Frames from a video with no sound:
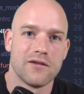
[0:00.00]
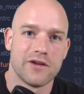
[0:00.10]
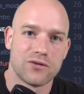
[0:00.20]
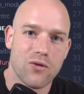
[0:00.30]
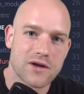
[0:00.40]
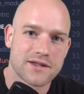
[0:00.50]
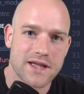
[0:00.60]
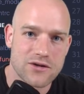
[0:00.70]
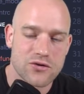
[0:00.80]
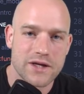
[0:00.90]
that works on
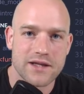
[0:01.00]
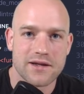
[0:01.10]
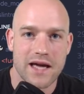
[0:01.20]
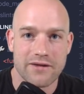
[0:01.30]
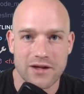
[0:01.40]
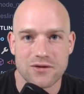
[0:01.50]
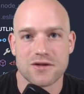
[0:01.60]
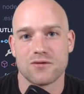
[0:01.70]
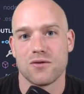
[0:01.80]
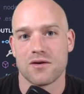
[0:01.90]
Android and that
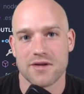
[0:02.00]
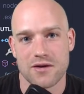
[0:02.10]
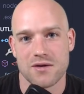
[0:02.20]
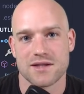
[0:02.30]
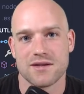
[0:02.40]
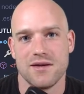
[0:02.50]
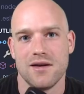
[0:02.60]
doesn't work on iOS.